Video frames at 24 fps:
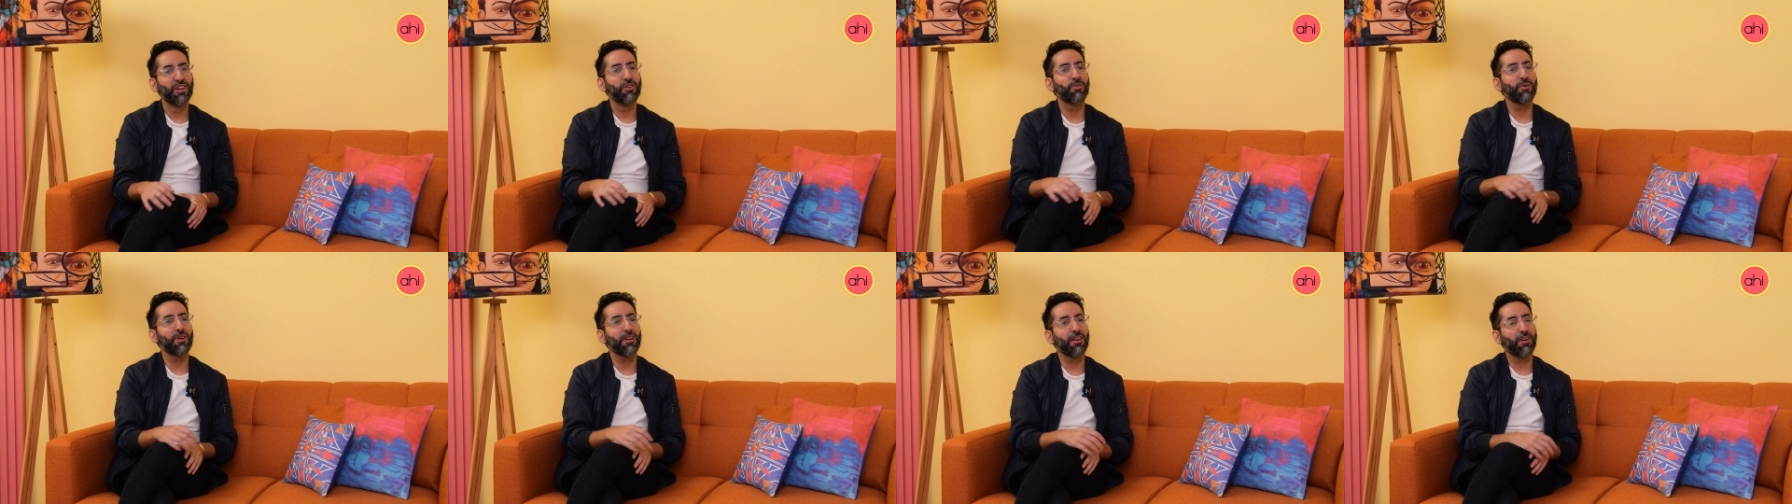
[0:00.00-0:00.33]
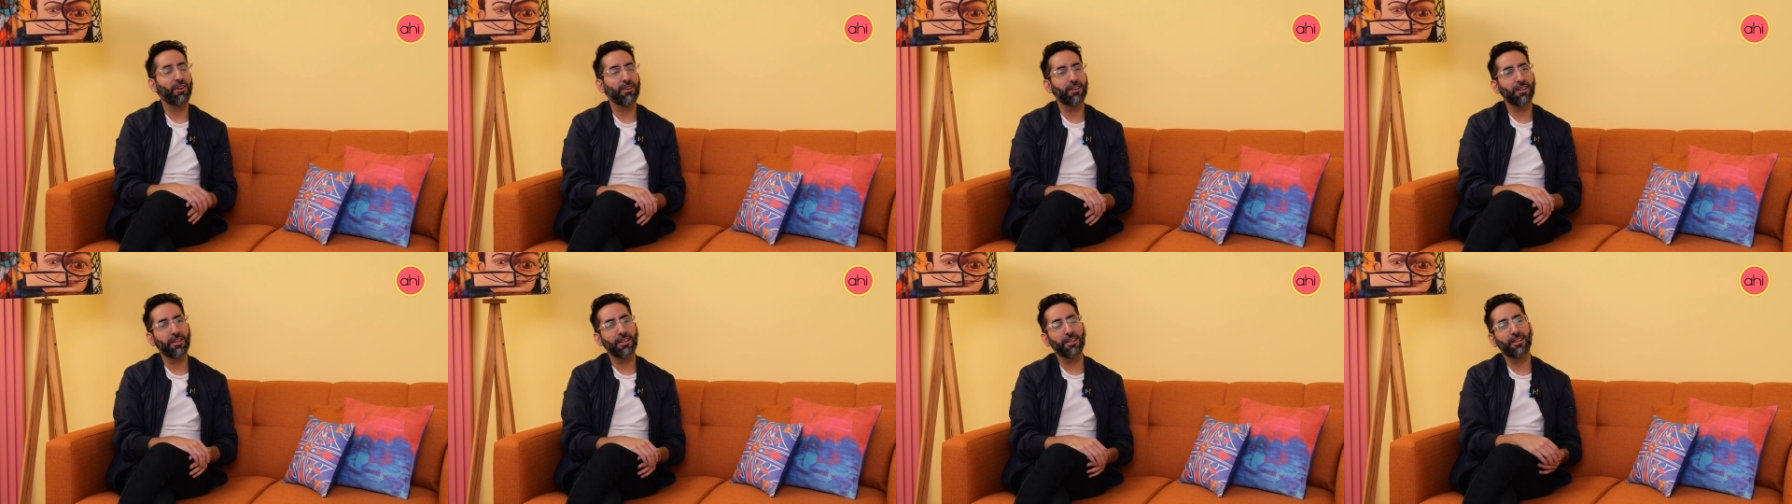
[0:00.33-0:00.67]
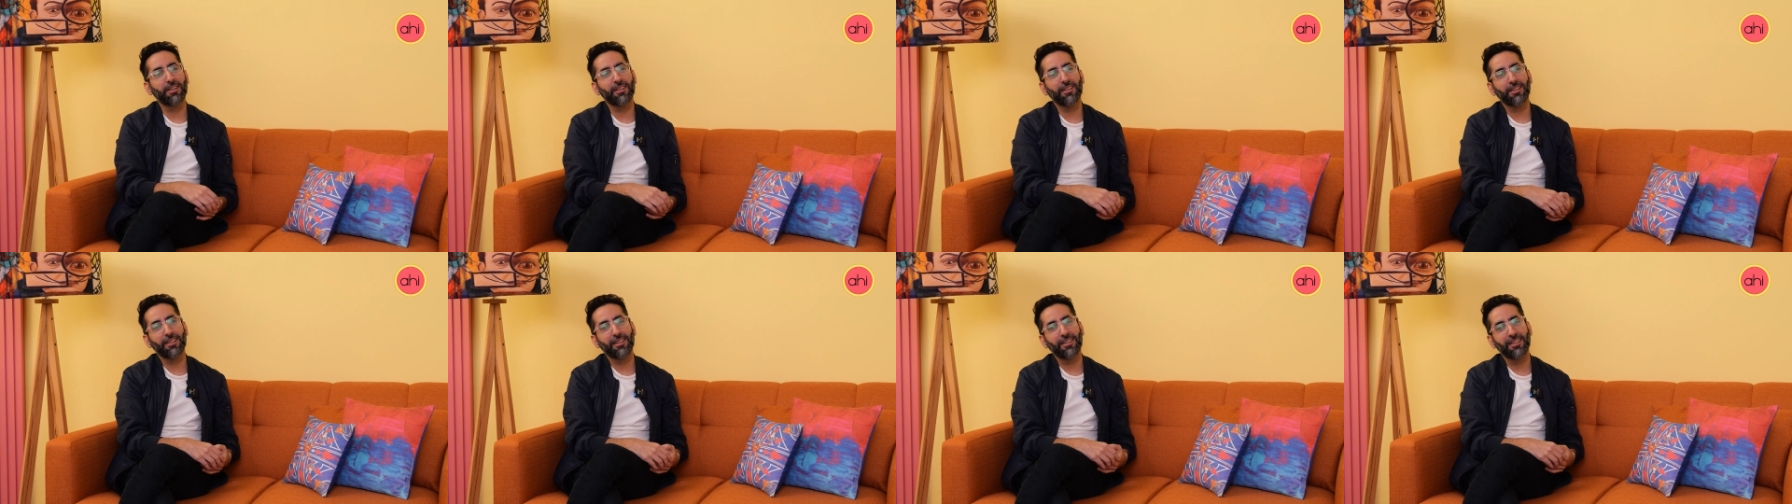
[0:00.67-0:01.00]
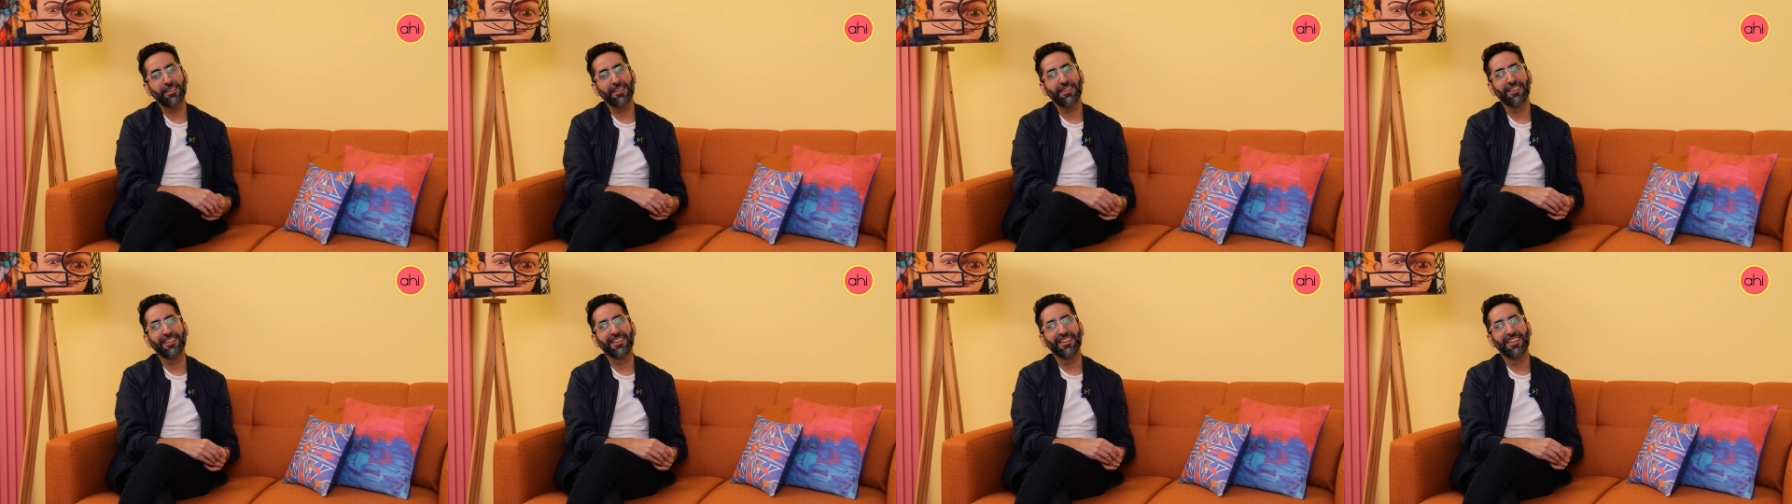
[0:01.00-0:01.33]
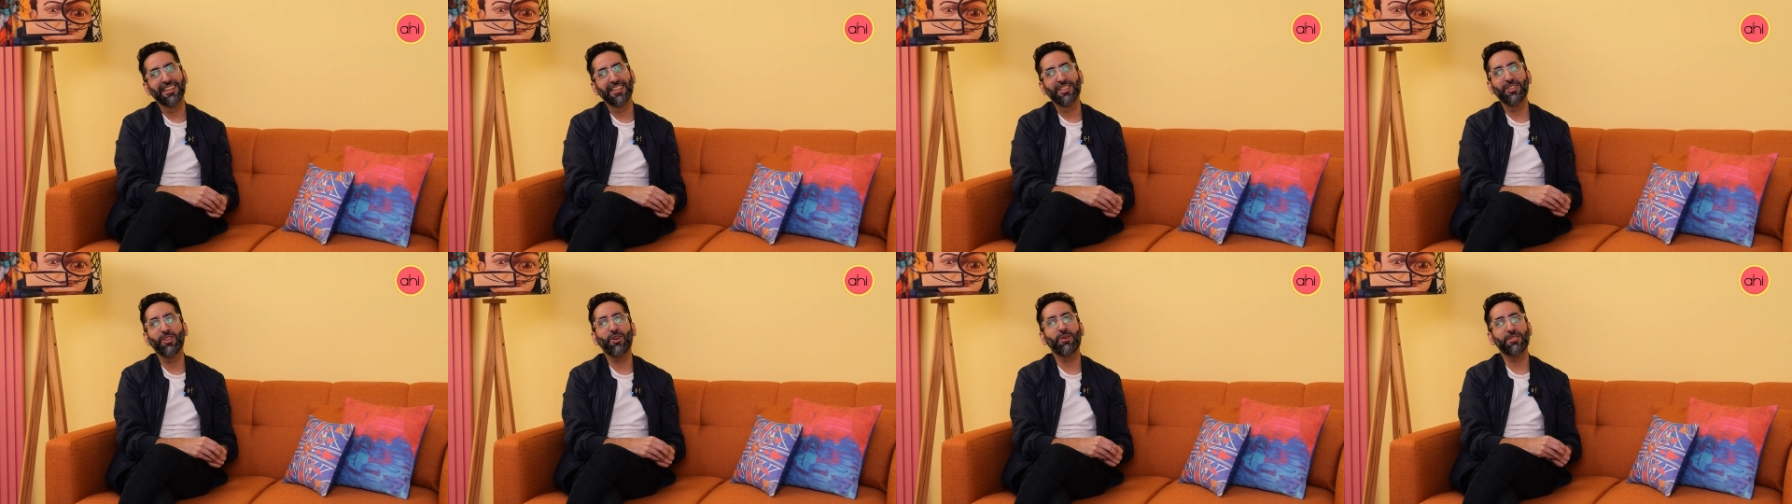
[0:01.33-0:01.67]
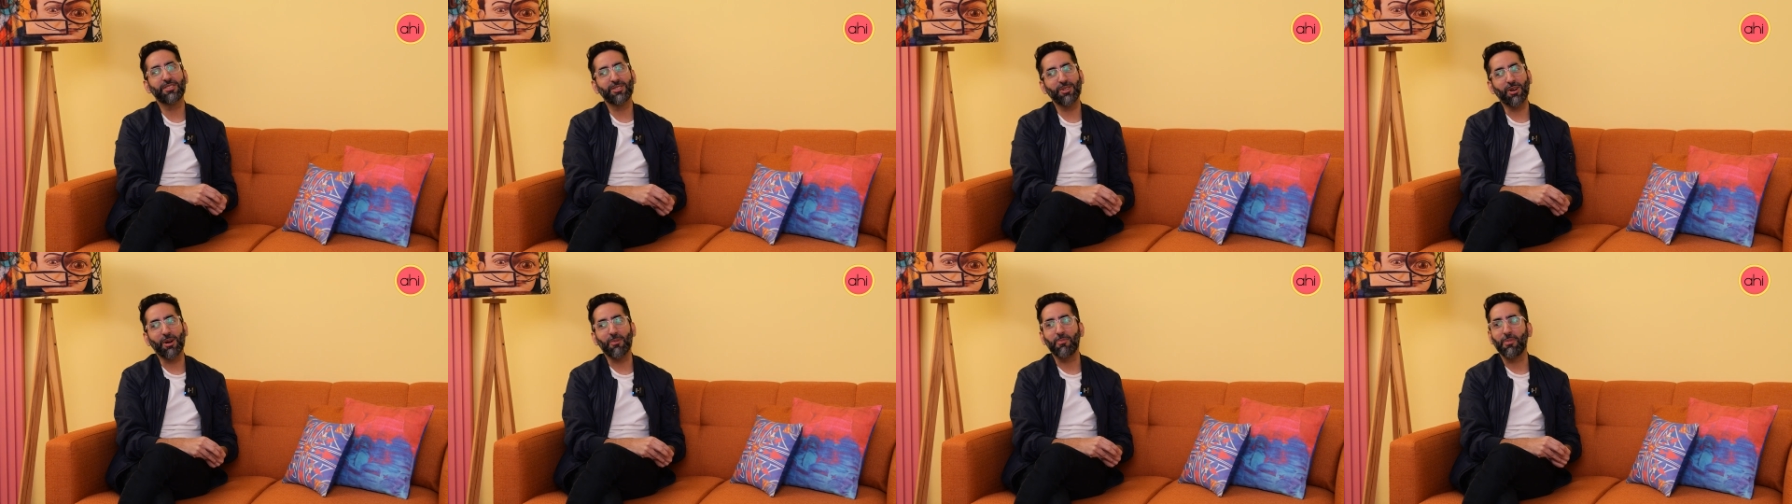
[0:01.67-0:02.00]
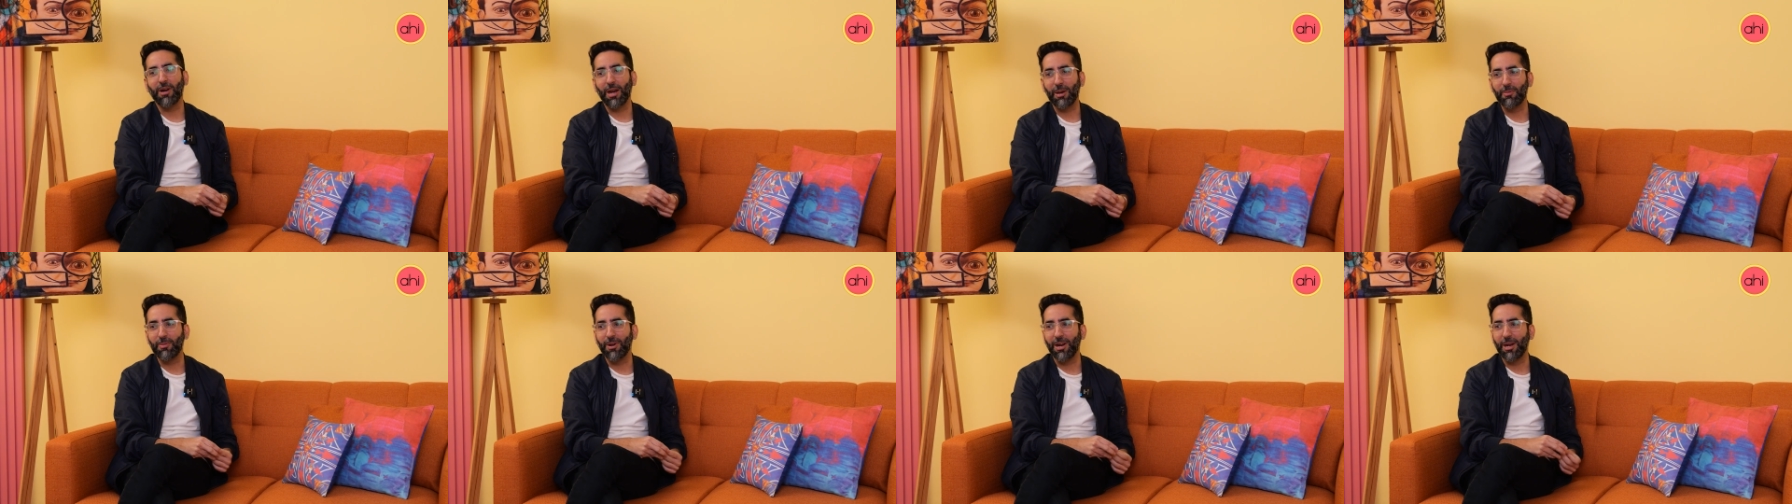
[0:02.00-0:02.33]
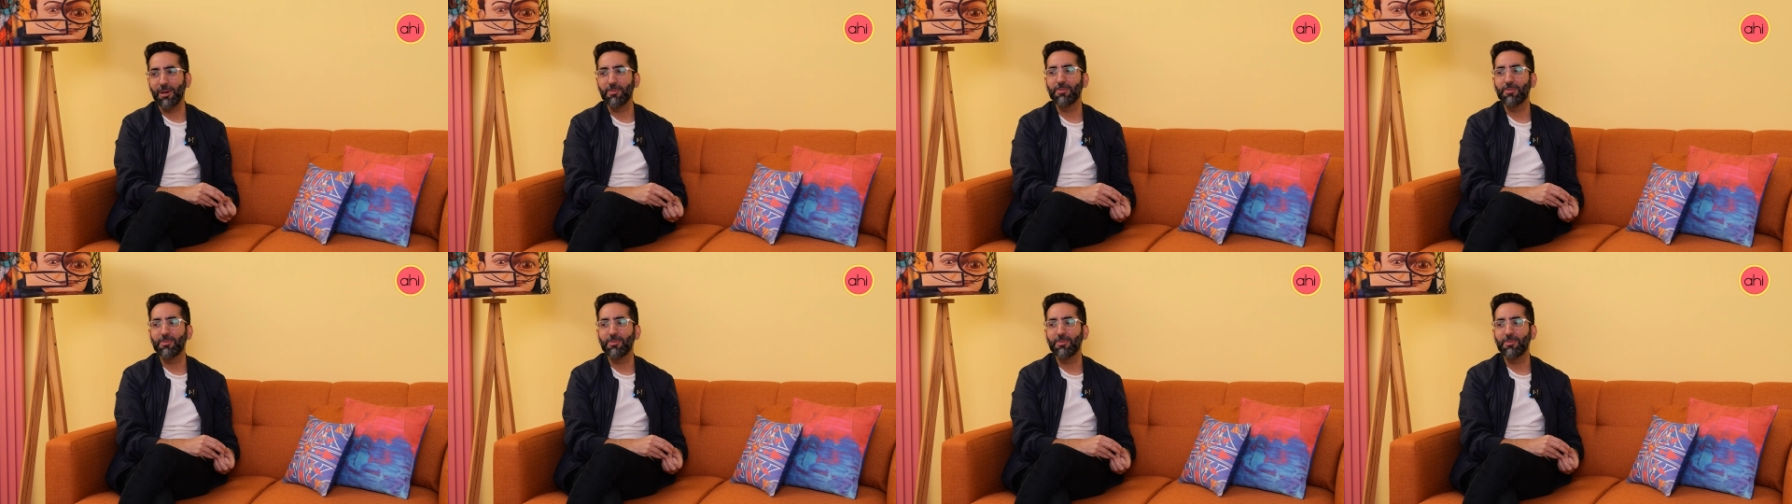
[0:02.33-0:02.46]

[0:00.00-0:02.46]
Well, on a... No, it's not bye-bye,